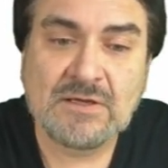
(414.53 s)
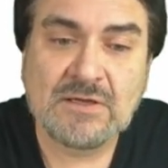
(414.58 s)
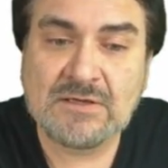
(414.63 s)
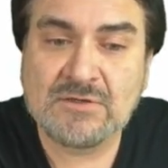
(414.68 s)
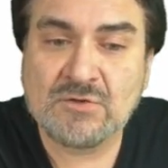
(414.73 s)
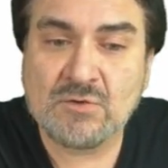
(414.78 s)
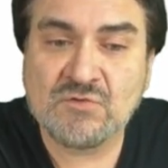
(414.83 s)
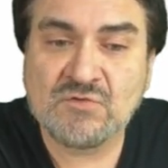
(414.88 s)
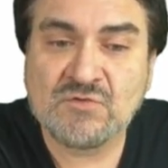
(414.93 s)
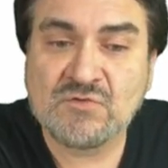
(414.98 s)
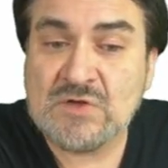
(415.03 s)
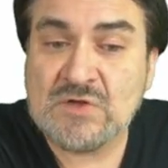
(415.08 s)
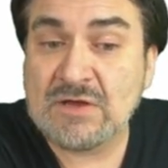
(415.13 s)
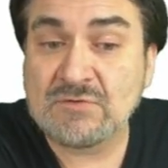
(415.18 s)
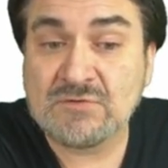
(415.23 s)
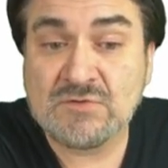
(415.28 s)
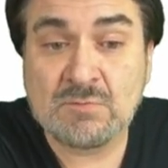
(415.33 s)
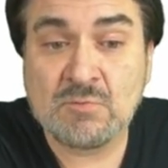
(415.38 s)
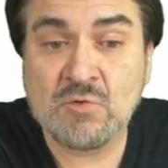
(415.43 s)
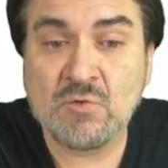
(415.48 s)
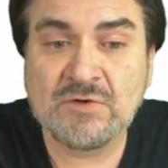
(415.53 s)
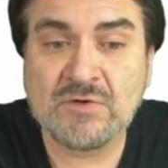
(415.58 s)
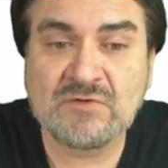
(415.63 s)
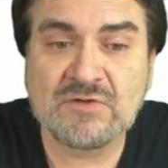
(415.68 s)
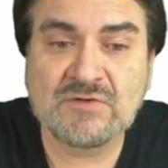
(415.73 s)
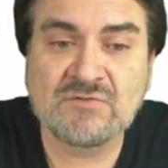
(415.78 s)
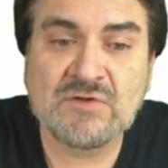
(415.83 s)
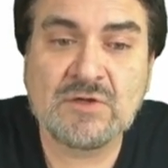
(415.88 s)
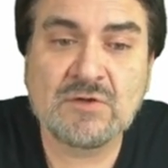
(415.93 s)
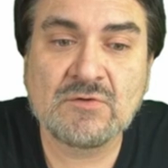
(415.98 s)
It goes down into more
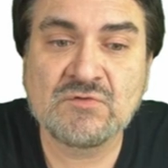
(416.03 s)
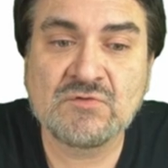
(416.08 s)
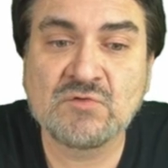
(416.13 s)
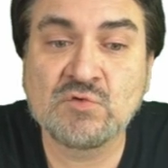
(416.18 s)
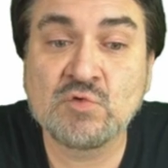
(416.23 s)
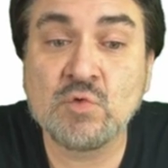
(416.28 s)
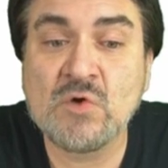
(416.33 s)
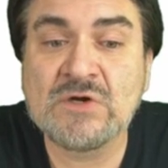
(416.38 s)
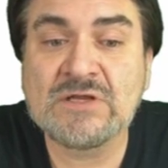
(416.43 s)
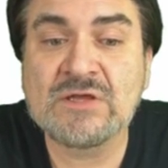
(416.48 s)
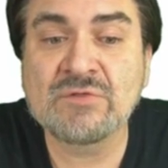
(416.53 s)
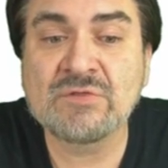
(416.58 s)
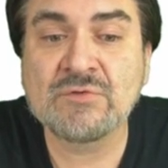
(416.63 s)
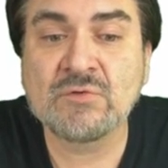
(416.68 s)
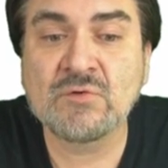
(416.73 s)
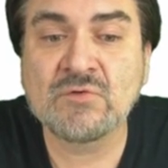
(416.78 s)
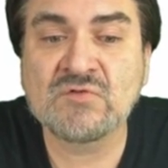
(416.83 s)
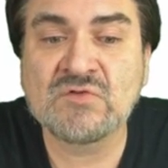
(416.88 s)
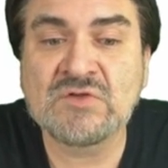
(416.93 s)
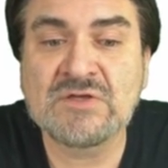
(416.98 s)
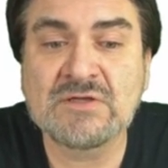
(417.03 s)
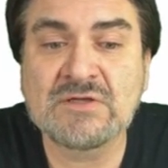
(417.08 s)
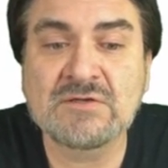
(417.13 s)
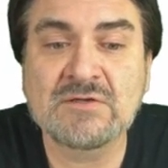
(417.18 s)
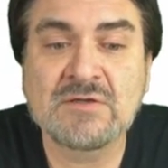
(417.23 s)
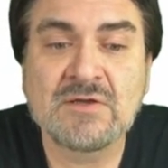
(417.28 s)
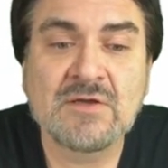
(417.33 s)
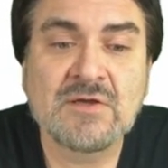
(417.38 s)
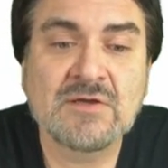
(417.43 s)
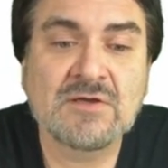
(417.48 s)
details.
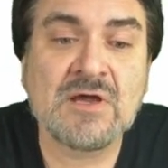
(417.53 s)
2013